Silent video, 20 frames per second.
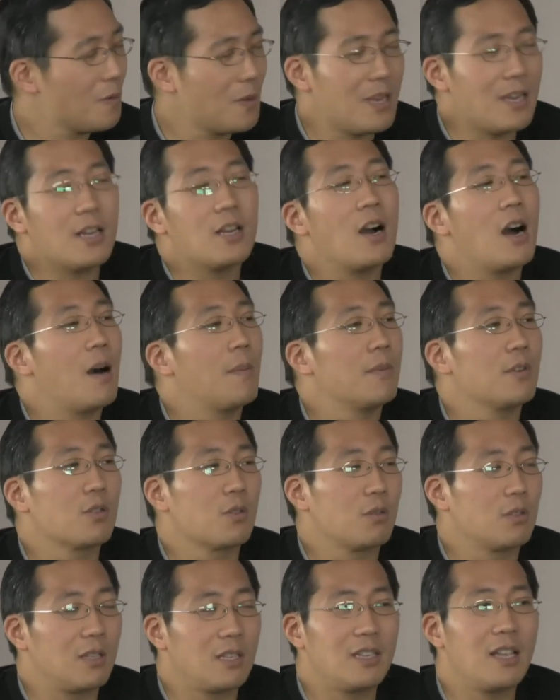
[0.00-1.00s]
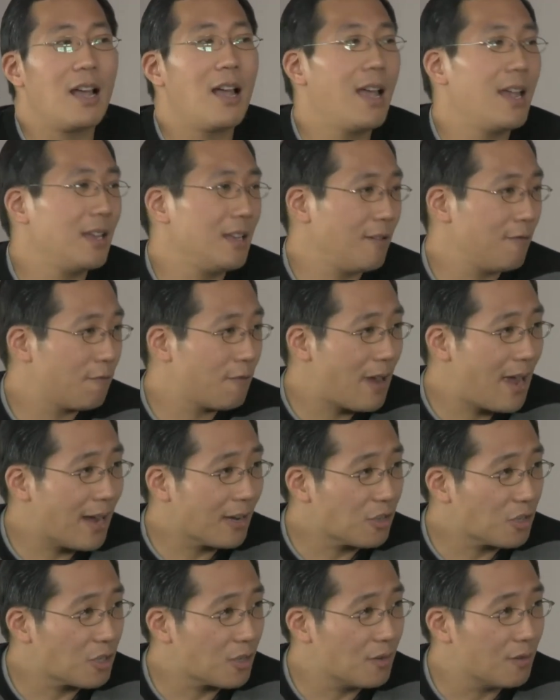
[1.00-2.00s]
e-commerce was a tiny
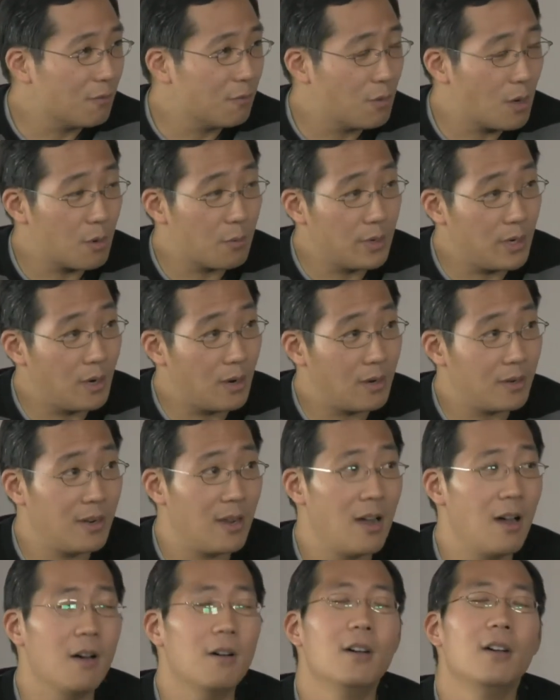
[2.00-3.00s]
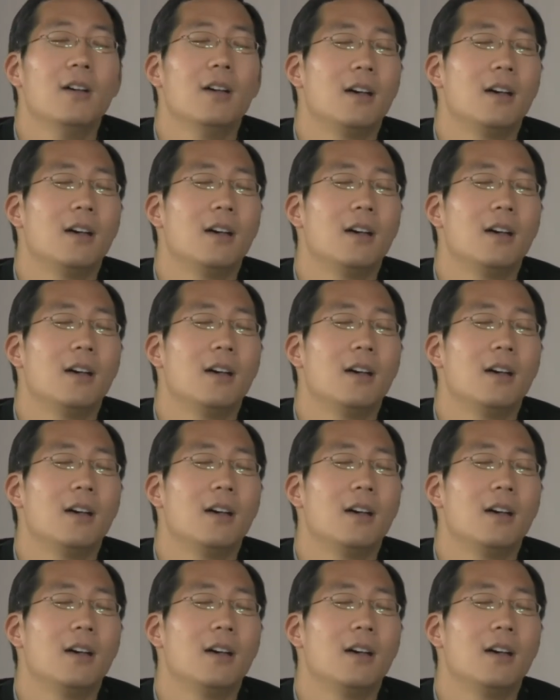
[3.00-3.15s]
fraction of where we are now.